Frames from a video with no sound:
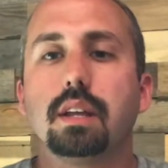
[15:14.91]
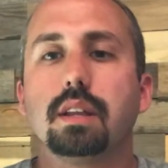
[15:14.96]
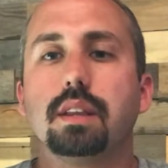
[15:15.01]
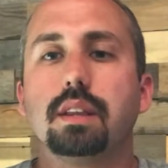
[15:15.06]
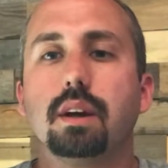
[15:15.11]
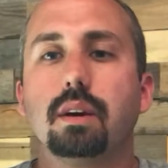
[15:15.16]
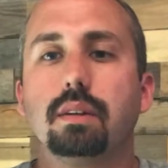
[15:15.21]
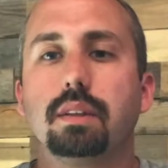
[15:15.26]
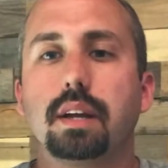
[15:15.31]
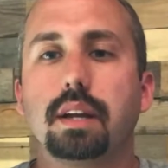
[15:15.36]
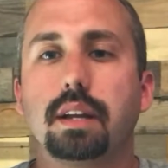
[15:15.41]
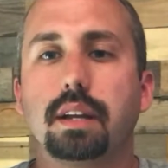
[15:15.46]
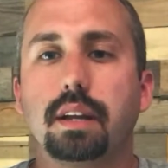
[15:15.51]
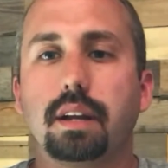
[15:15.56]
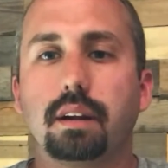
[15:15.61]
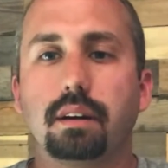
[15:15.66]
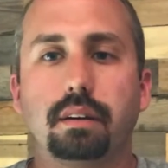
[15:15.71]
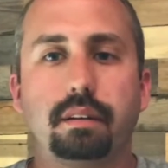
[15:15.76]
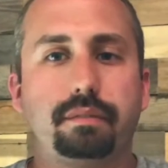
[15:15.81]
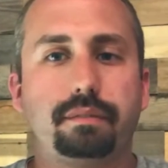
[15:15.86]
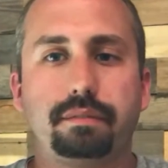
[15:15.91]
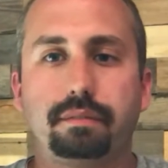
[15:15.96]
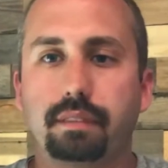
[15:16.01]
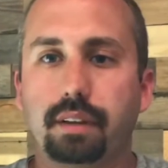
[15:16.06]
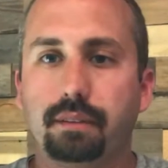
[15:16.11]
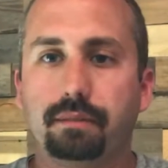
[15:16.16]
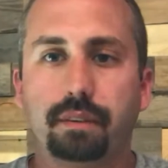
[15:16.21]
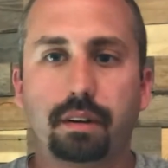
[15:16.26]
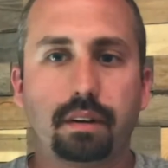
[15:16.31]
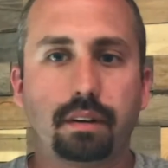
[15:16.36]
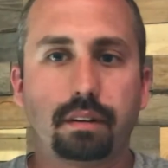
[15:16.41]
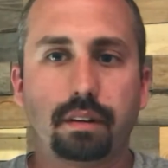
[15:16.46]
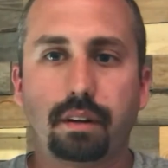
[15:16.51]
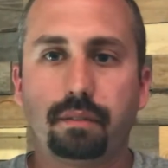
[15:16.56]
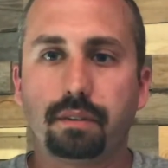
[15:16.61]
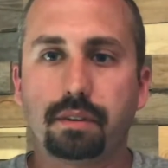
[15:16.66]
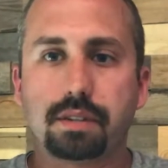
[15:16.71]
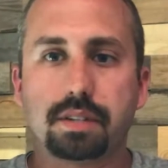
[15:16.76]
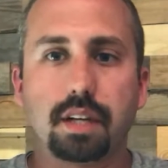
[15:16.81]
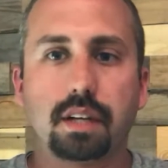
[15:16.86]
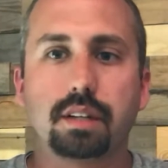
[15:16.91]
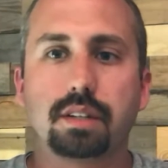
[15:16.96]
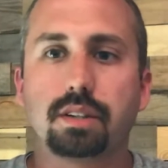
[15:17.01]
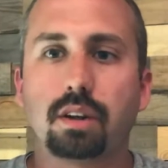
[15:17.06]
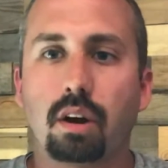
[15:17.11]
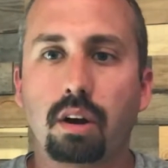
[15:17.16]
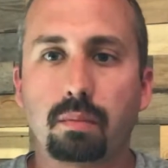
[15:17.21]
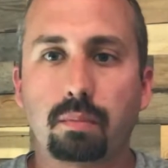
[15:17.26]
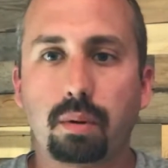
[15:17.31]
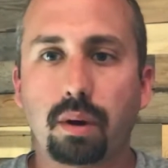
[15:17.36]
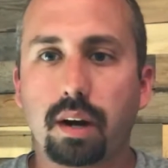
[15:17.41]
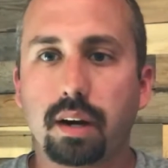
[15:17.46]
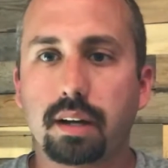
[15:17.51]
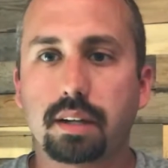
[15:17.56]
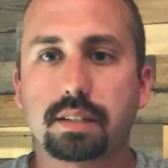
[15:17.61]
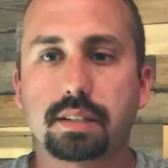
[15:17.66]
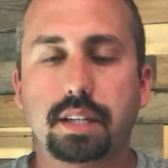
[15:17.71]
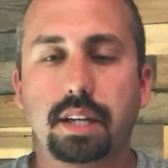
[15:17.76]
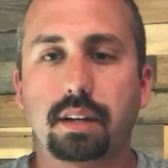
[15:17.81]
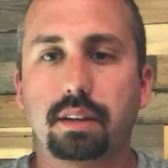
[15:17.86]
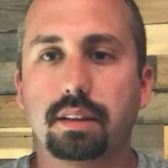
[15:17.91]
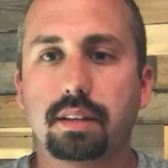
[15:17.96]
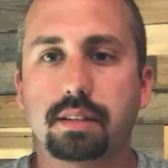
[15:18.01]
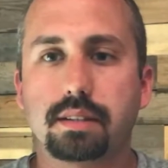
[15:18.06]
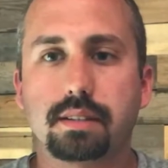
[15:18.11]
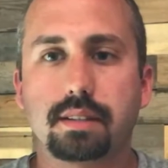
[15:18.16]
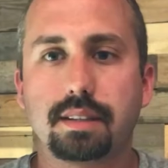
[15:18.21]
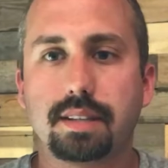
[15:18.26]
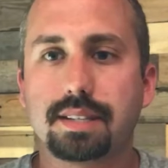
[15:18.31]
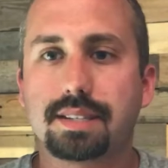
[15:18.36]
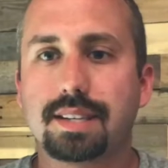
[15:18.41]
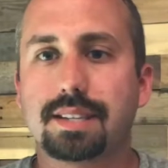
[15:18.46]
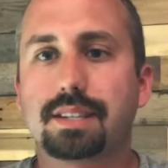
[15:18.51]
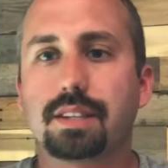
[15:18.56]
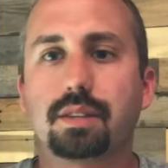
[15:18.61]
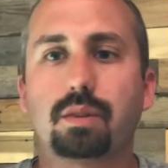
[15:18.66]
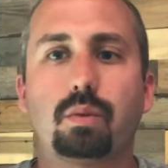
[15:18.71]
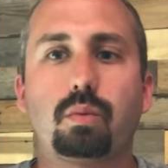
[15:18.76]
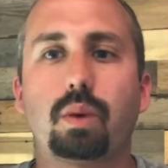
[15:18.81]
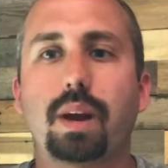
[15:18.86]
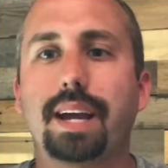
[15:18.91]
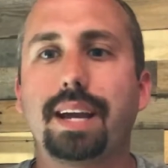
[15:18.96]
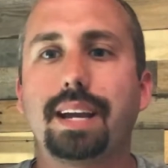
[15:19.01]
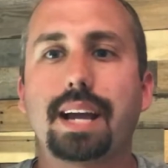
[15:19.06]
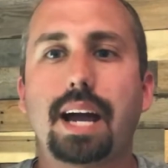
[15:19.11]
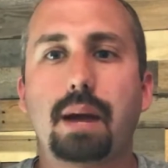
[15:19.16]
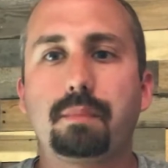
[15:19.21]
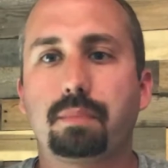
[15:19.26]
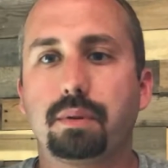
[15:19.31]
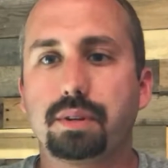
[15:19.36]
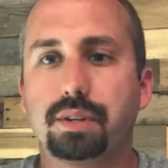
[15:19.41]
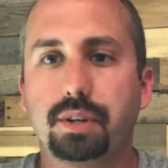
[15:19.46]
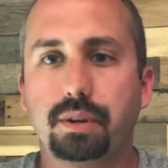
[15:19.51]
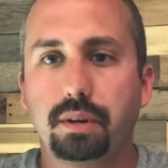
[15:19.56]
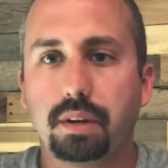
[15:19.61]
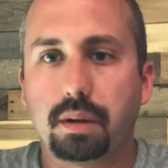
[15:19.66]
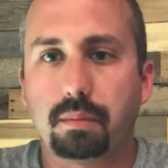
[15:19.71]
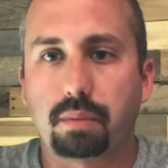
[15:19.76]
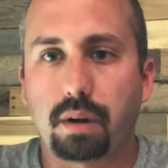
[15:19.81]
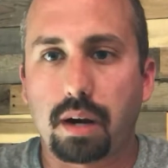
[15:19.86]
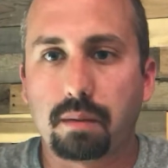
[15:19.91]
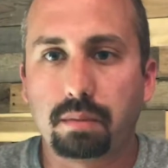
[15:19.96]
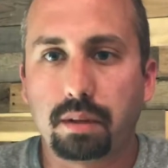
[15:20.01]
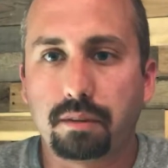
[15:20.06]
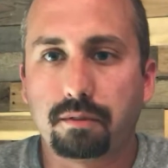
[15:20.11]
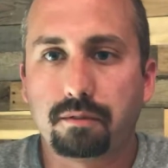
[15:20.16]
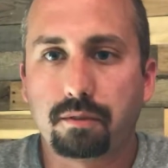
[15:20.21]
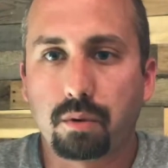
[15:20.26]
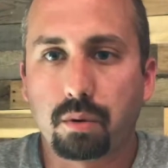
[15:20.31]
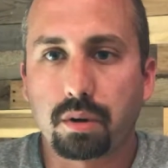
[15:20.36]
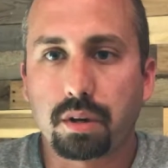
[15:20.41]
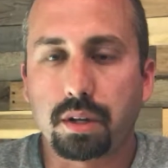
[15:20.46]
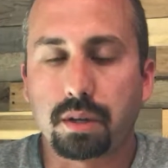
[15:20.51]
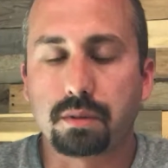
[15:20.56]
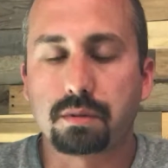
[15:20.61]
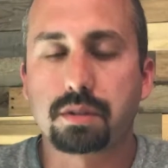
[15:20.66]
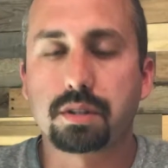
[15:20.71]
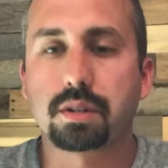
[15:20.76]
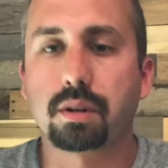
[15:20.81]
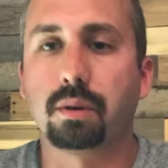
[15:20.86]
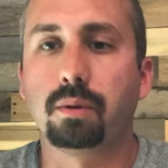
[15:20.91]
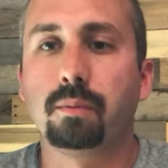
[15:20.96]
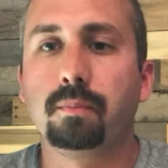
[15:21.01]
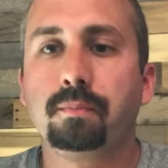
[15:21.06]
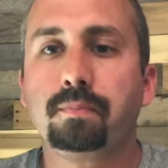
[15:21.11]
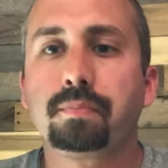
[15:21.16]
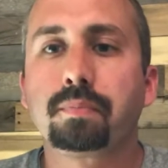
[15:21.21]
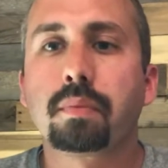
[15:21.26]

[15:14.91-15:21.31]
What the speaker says: know that if you're selling dog products, this isn't the right opportunity probably for you. So,